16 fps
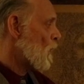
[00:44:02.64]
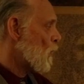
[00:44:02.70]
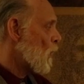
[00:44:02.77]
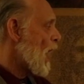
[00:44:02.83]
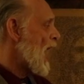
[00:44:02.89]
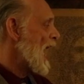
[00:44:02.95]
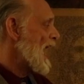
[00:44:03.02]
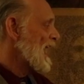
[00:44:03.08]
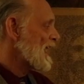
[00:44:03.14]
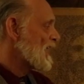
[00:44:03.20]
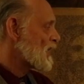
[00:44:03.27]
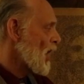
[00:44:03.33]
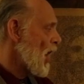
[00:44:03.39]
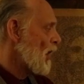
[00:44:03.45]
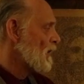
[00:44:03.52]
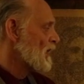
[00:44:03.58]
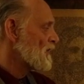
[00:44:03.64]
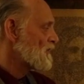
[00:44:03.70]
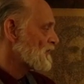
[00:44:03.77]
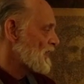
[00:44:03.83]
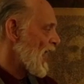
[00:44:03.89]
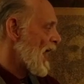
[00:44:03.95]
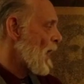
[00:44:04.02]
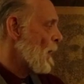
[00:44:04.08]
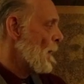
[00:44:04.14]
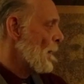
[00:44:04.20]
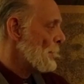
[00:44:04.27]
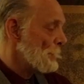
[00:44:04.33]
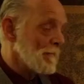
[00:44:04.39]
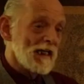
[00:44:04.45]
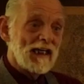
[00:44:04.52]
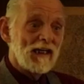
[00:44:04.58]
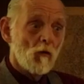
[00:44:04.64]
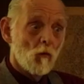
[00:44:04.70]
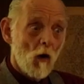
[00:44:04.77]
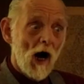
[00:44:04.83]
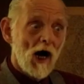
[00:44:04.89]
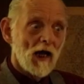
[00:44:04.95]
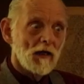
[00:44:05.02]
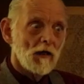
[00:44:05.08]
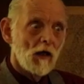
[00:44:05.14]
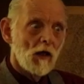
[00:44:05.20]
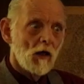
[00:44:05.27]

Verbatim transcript: Why callest thou me what?